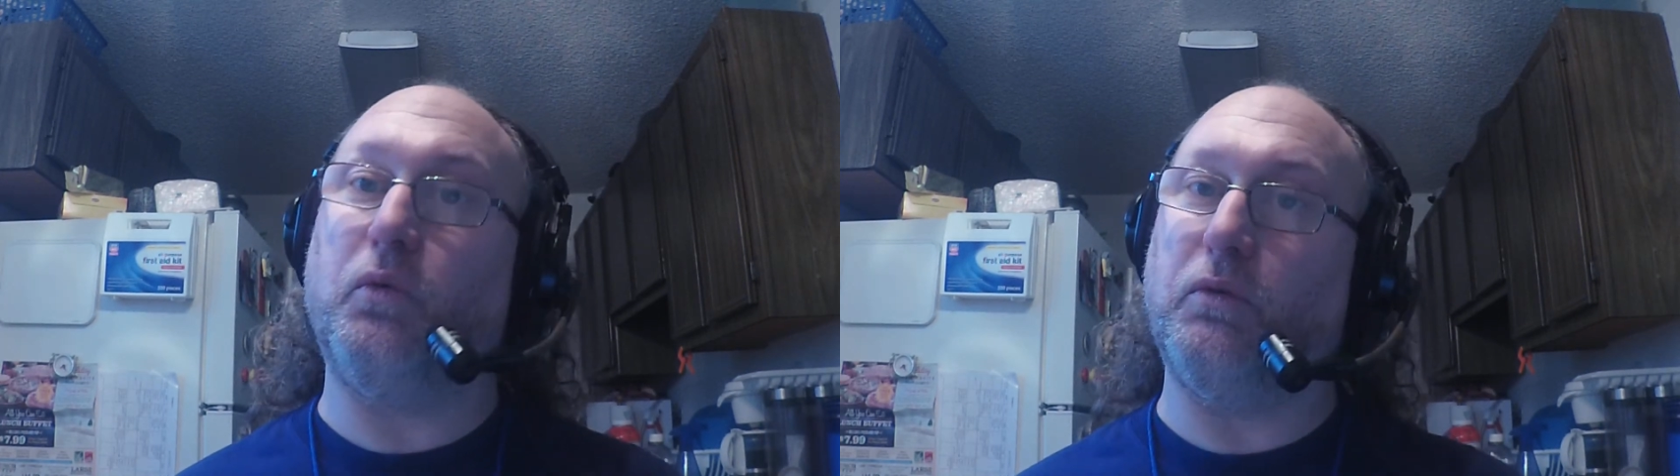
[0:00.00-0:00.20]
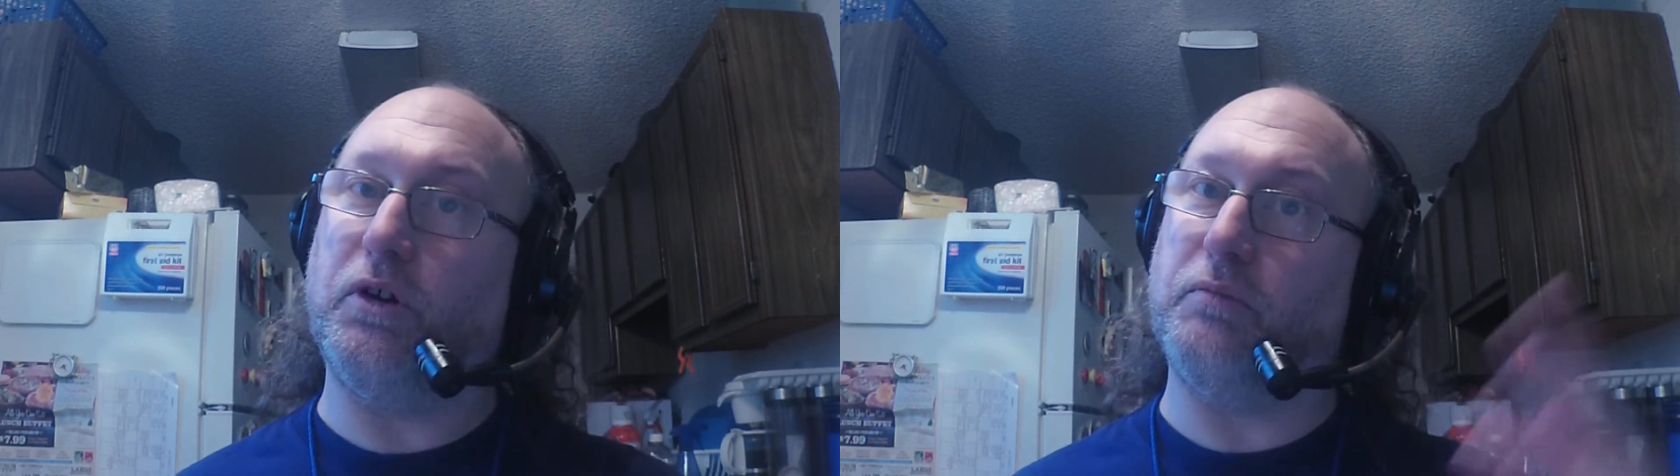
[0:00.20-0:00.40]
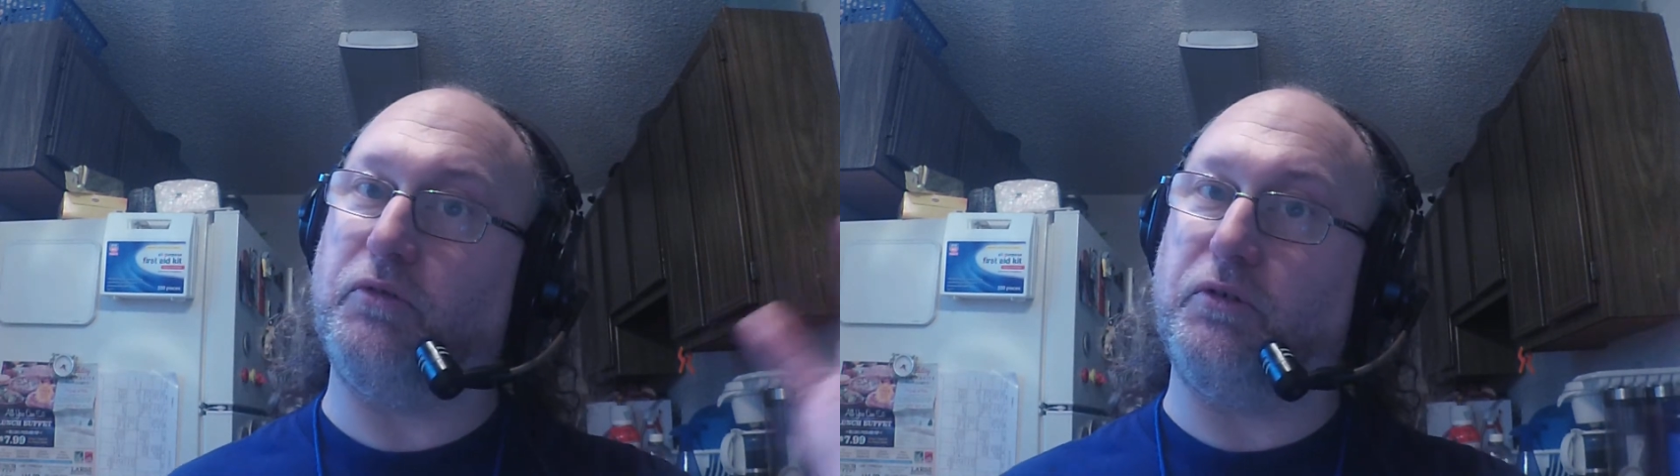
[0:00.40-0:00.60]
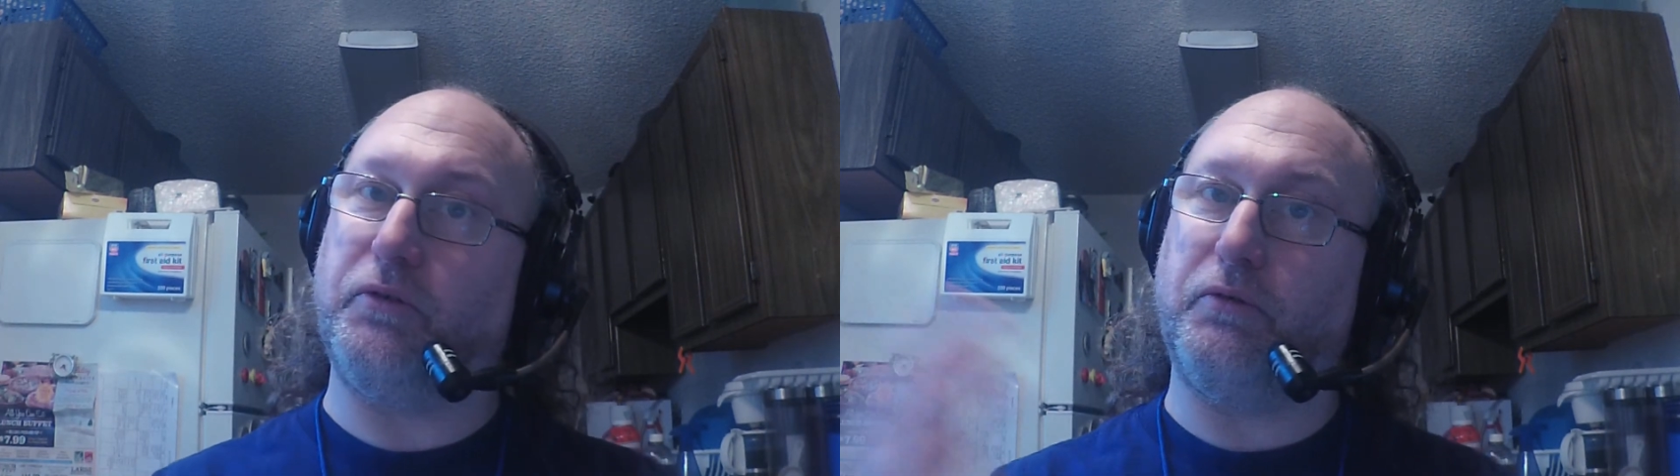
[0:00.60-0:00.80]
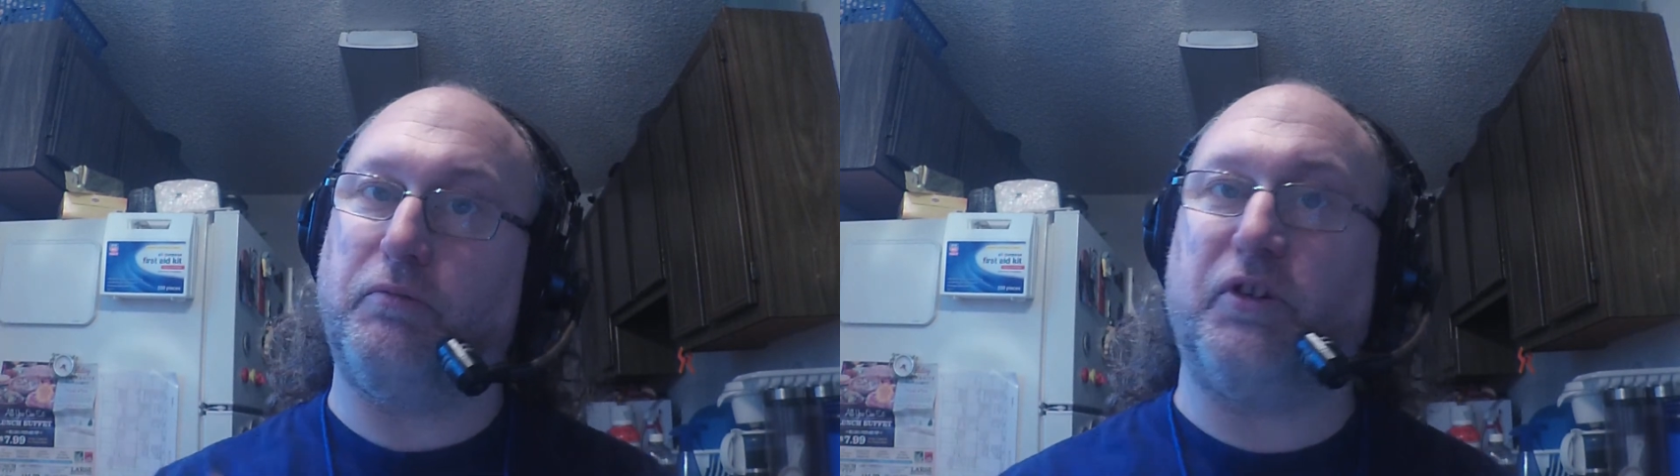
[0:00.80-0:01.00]
what I'm doing
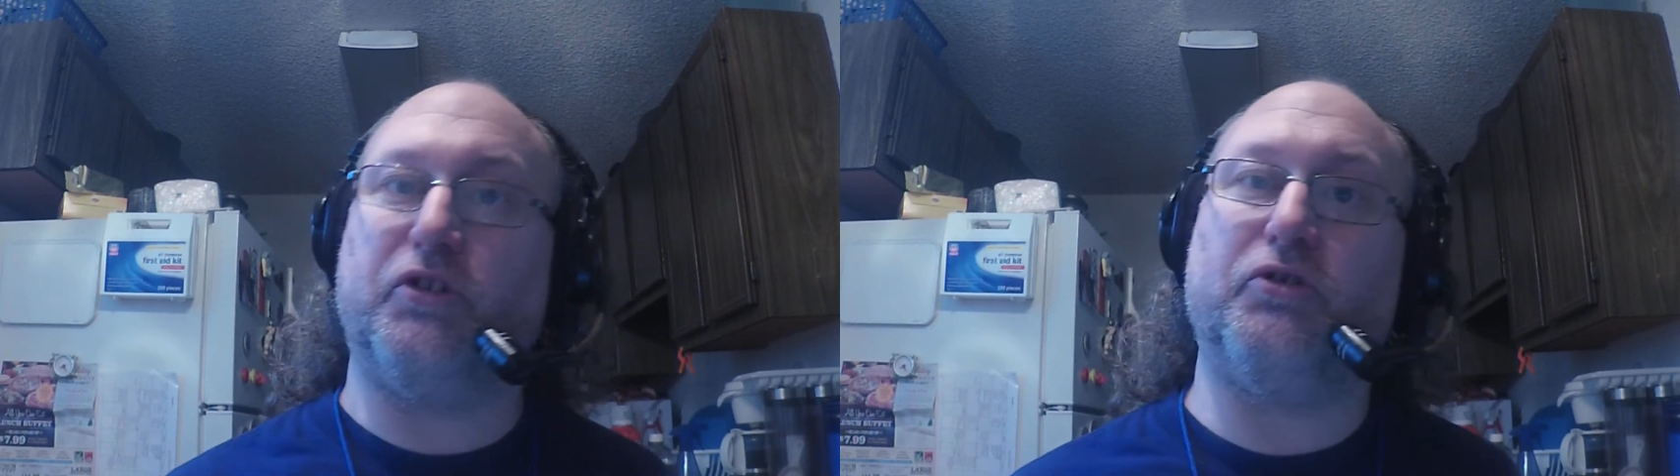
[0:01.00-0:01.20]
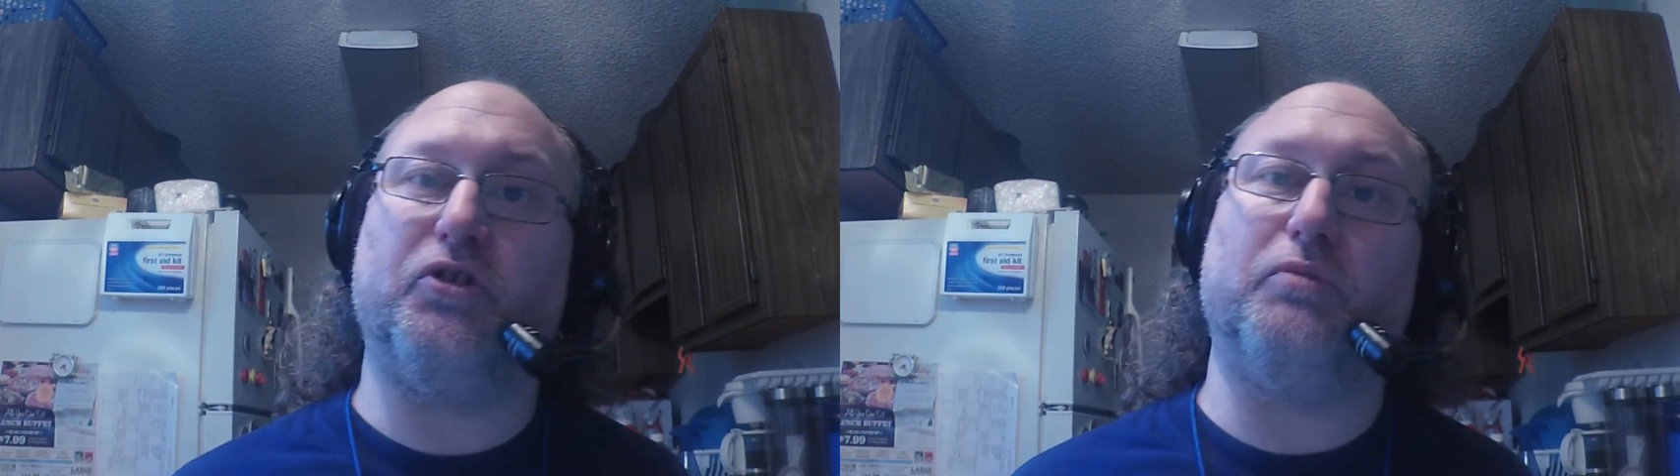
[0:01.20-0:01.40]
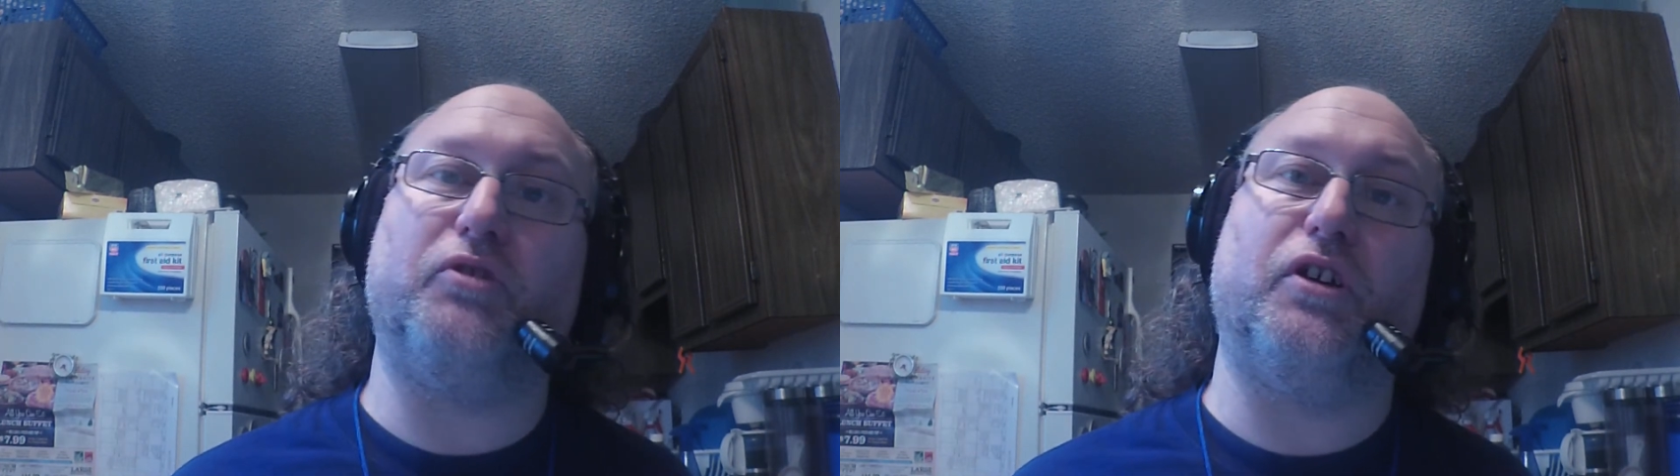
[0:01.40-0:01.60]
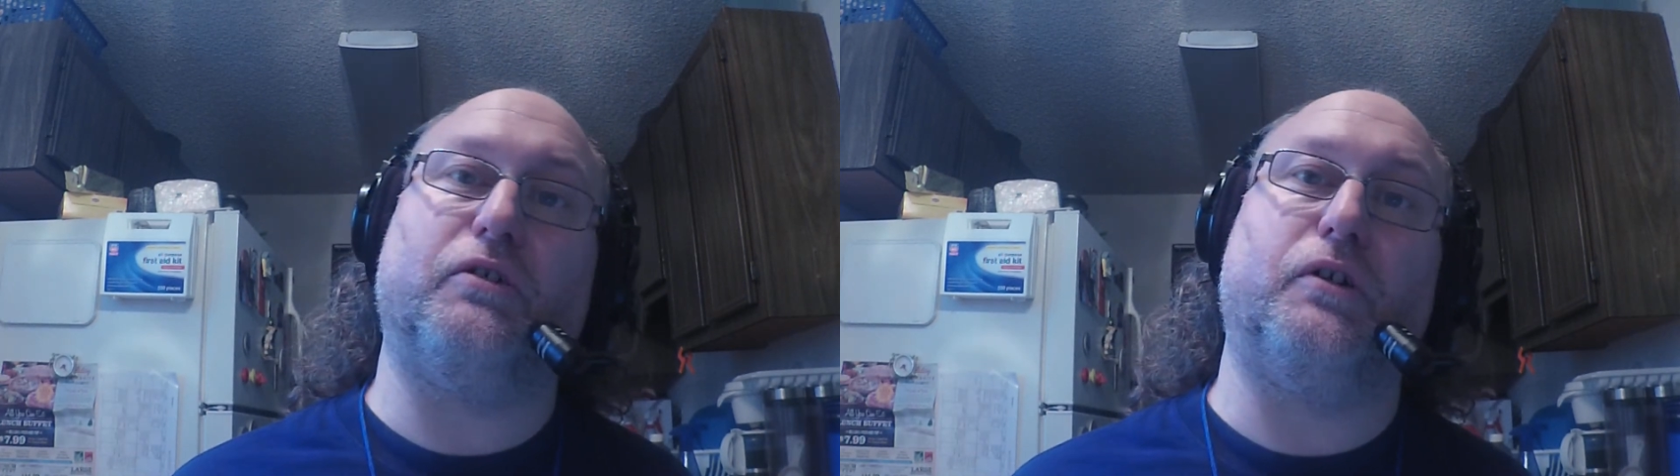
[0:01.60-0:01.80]
through my YouTube channel